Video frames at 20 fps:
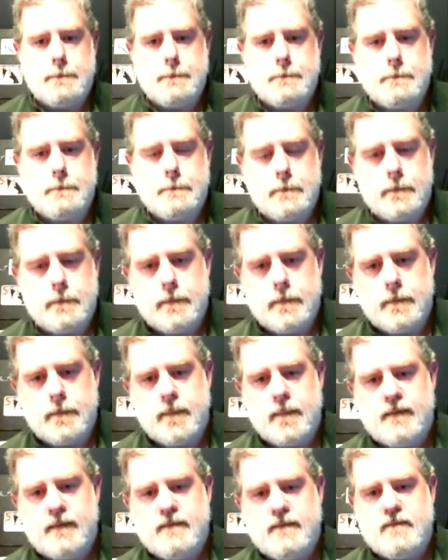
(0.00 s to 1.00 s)
Yeah,
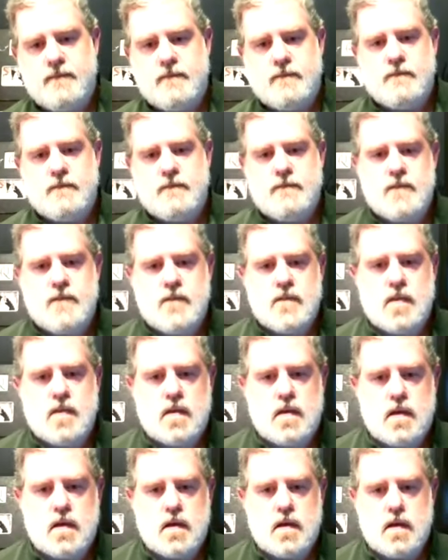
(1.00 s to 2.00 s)
that's great. That's a
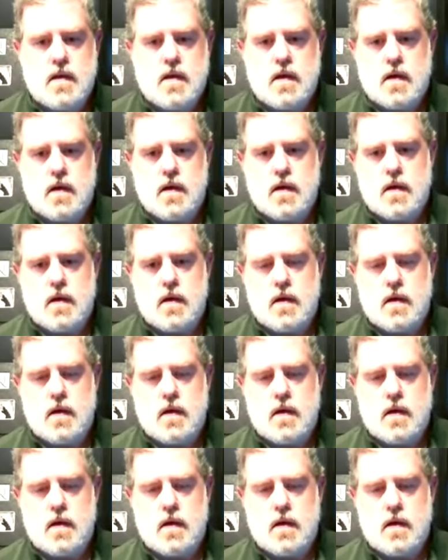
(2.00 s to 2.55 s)
great answer.